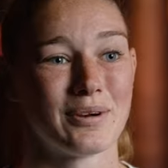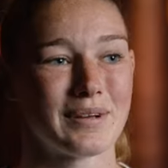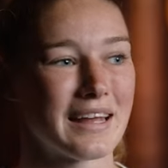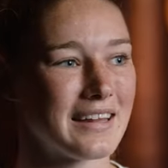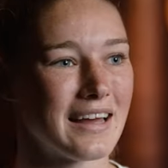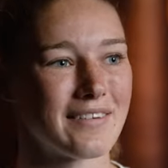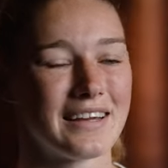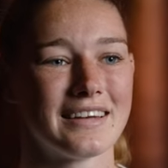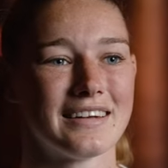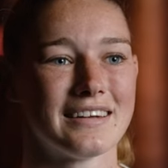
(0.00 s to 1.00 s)
want to get in that ring
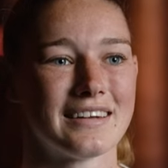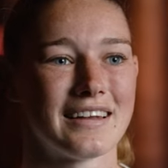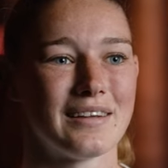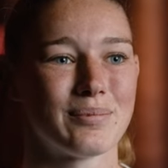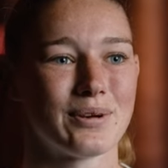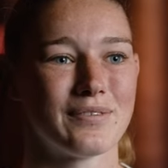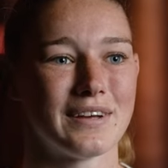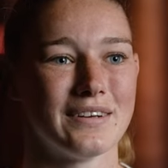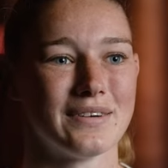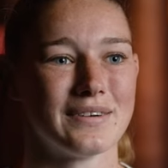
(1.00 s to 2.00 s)
and prove
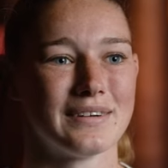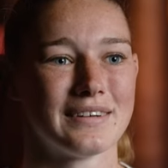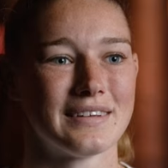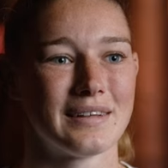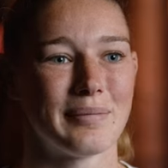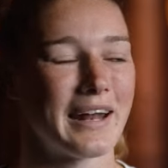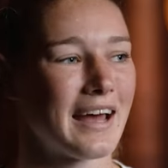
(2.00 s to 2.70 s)
that you're the better